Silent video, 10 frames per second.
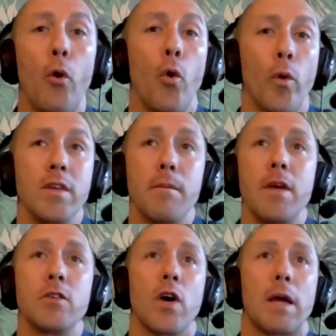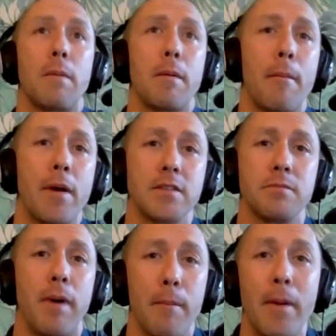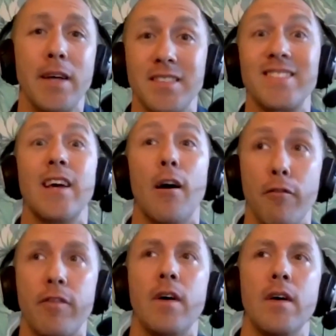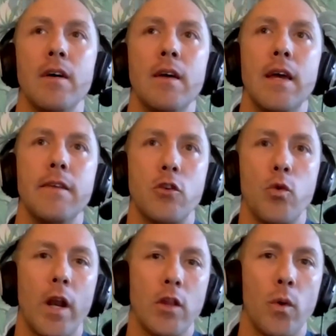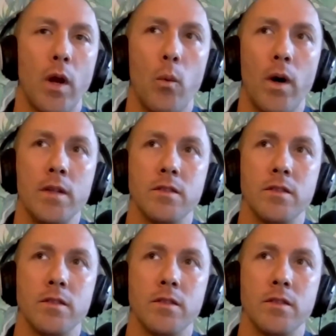pour into me so I can be my best self in the 2021.